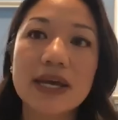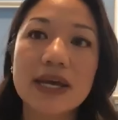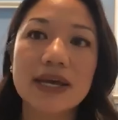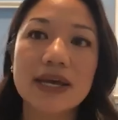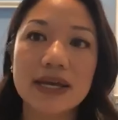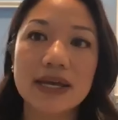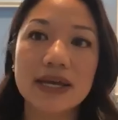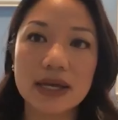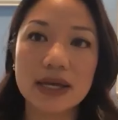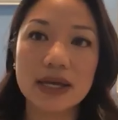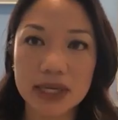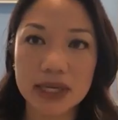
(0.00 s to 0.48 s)

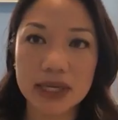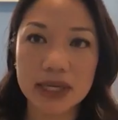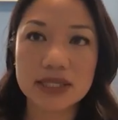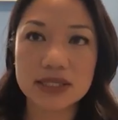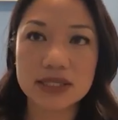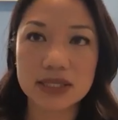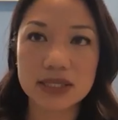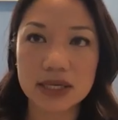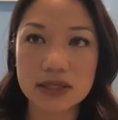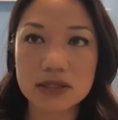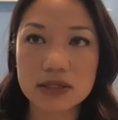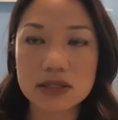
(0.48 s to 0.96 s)
it makes
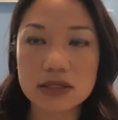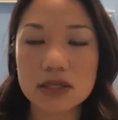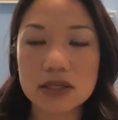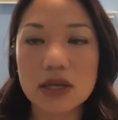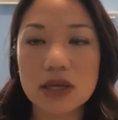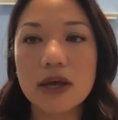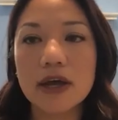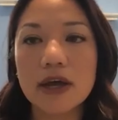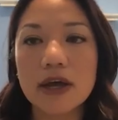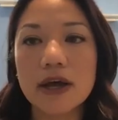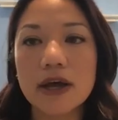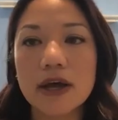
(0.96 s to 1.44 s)
sense.
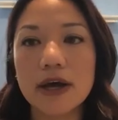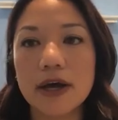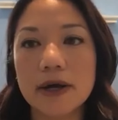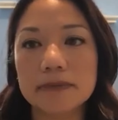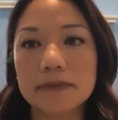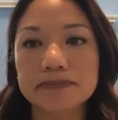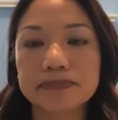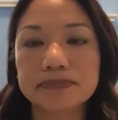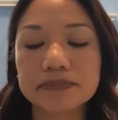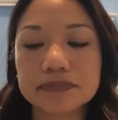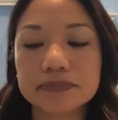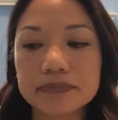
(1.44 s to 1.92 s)

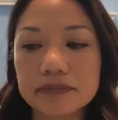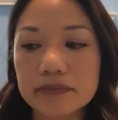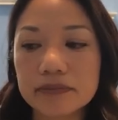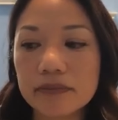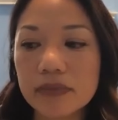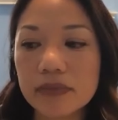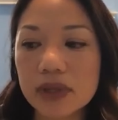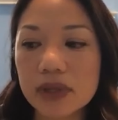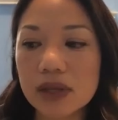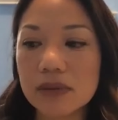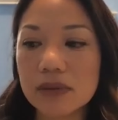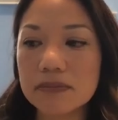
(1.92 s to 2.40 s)

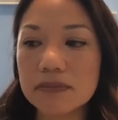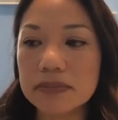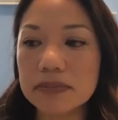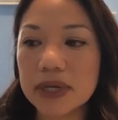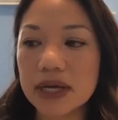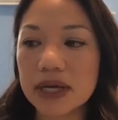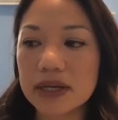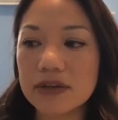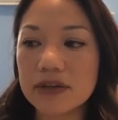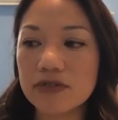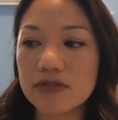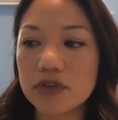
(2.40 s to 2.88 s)

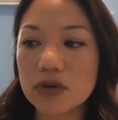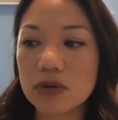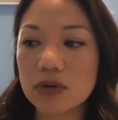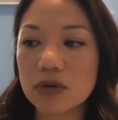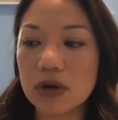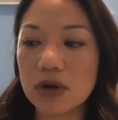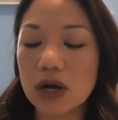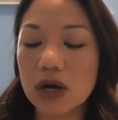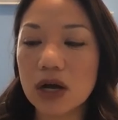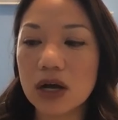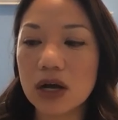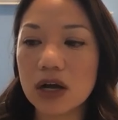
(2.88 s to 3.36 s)
But if
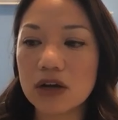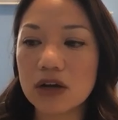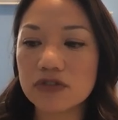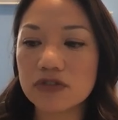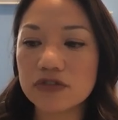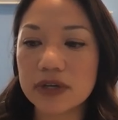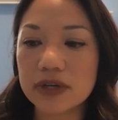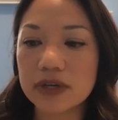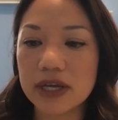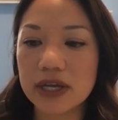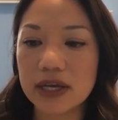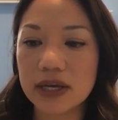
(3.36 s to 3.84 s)
you're off
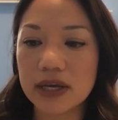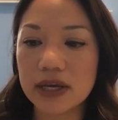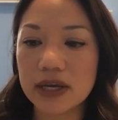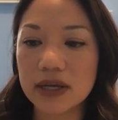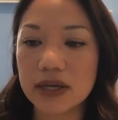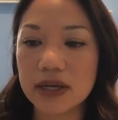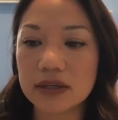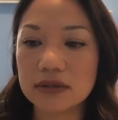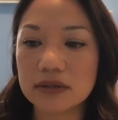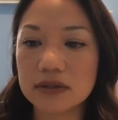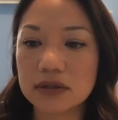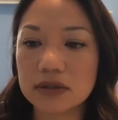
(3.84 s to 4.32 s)

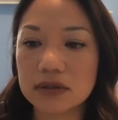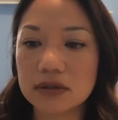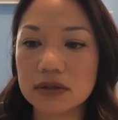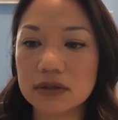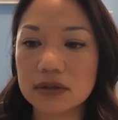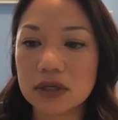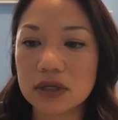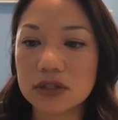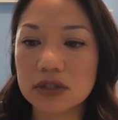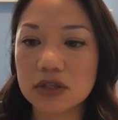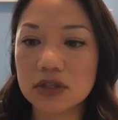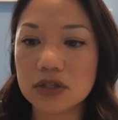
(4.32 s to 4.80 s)
and
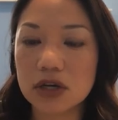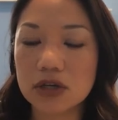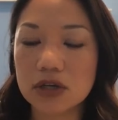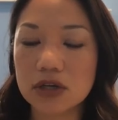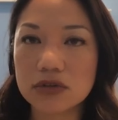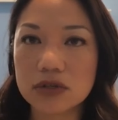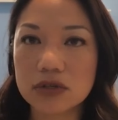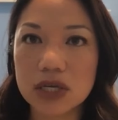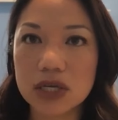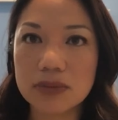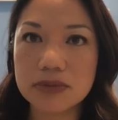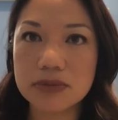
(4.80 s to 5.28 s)
a doctor
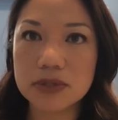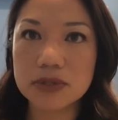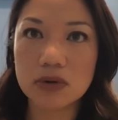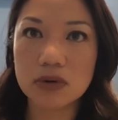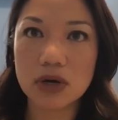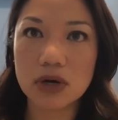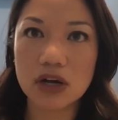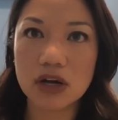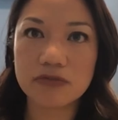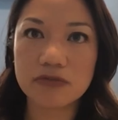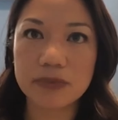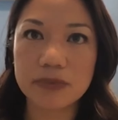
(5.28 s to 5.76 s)
keeps you
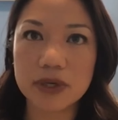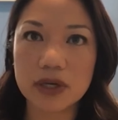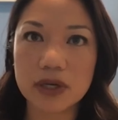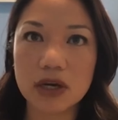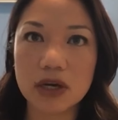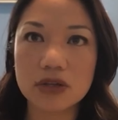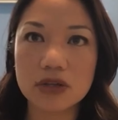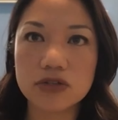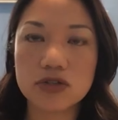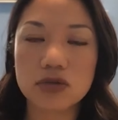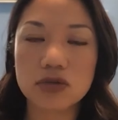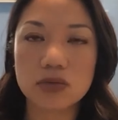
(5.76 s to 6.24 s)
off
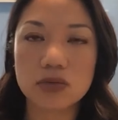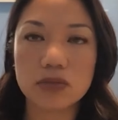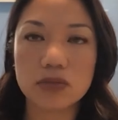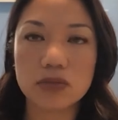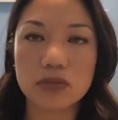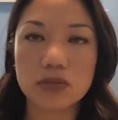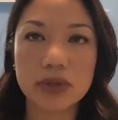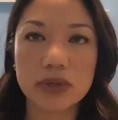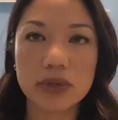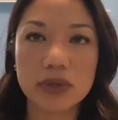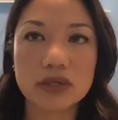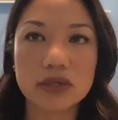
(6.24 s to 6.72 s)
beyond 2
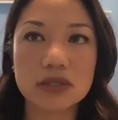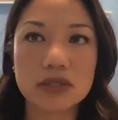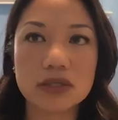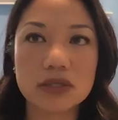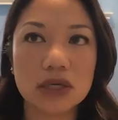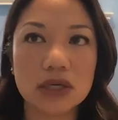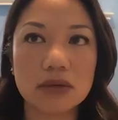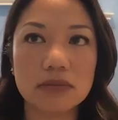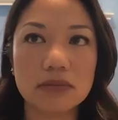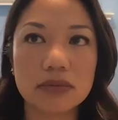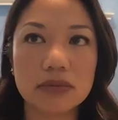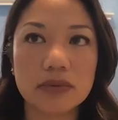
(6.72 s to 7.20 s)
weeks,
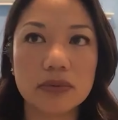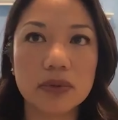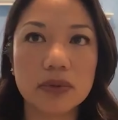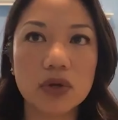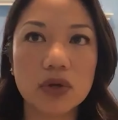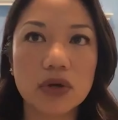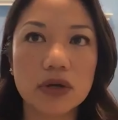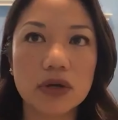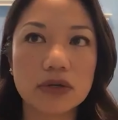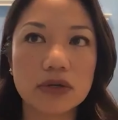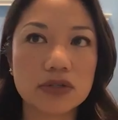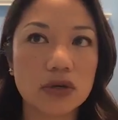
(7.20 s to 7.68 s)
the
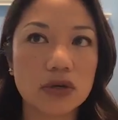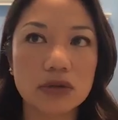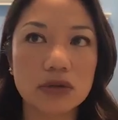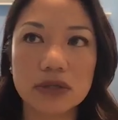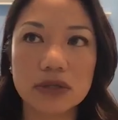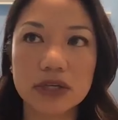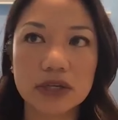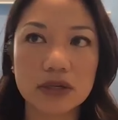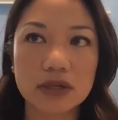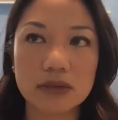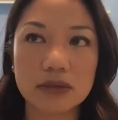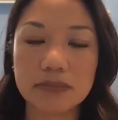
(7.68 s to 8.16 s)
employer is
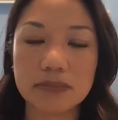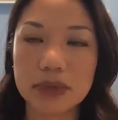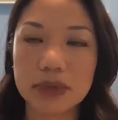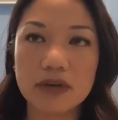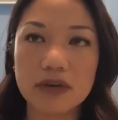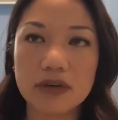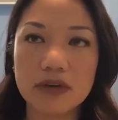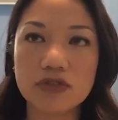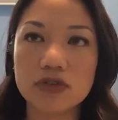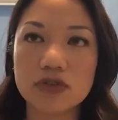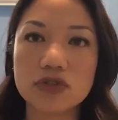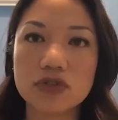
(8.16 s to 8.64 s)
only going to
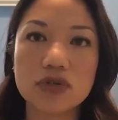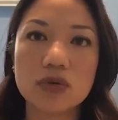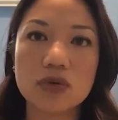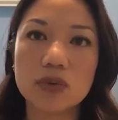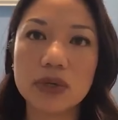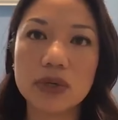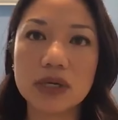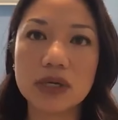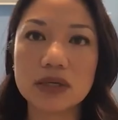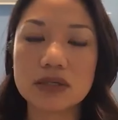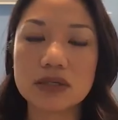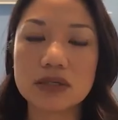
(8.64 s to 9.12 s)
pay for 2
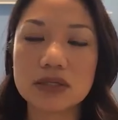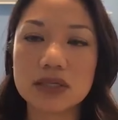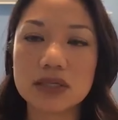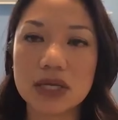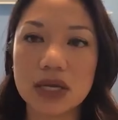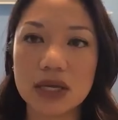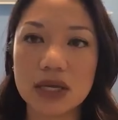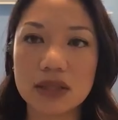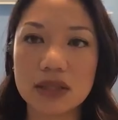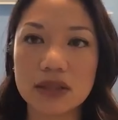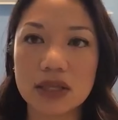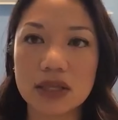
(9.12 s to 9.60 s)
weeks.
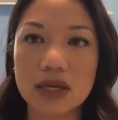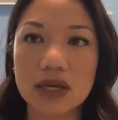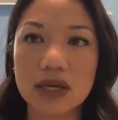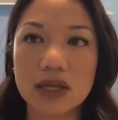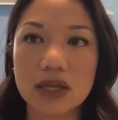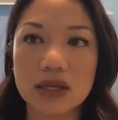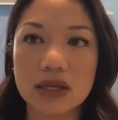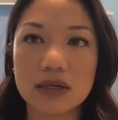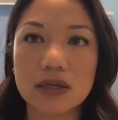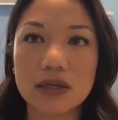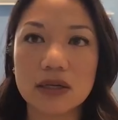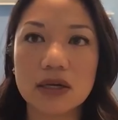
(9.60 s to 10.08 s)
And
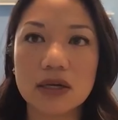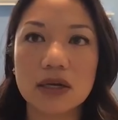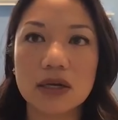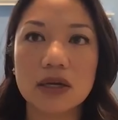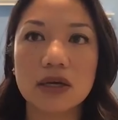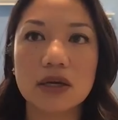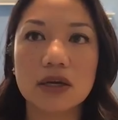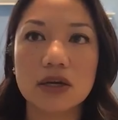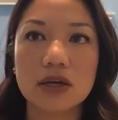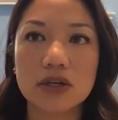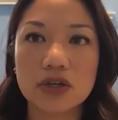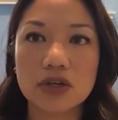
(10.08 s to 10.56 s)
then
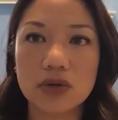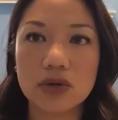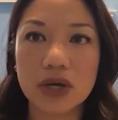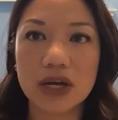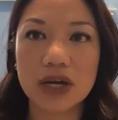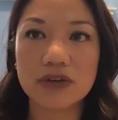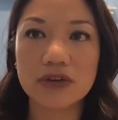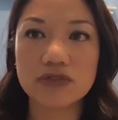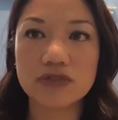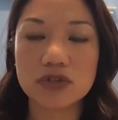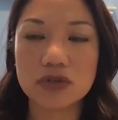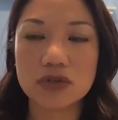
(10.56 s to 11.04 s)
you
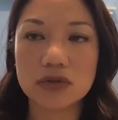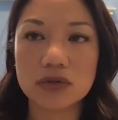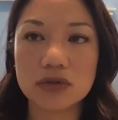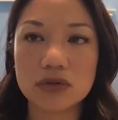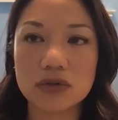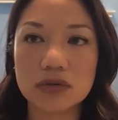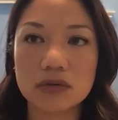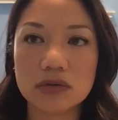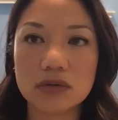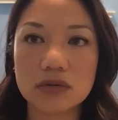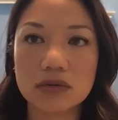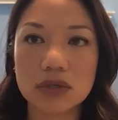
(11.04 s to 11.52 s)
have
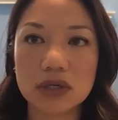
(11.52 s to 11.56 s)
to,